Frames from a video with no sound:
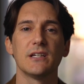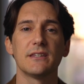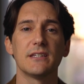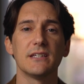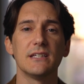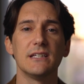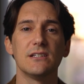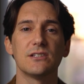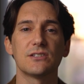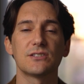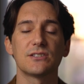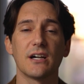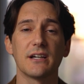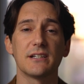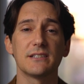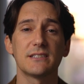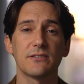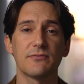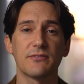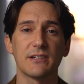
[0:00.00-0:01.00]
The
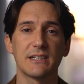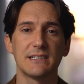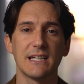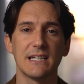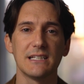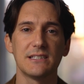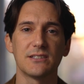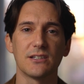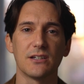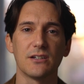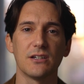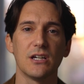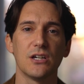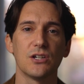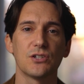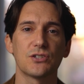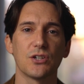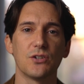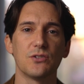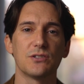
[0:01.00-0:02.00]
scientific data
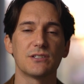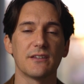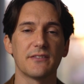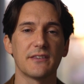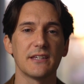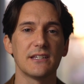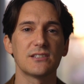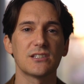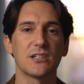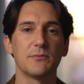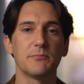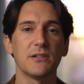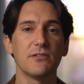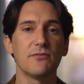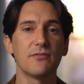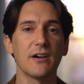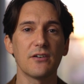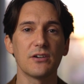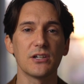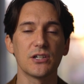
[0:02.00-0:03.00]
shows that these can be
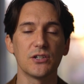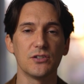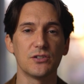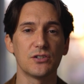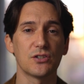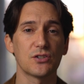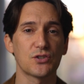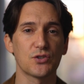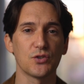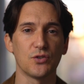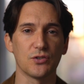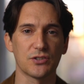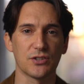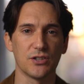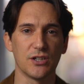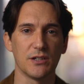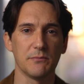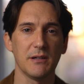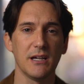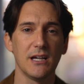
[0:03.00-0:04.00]
very good short
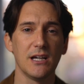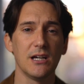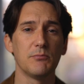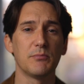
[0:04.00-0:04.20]
term,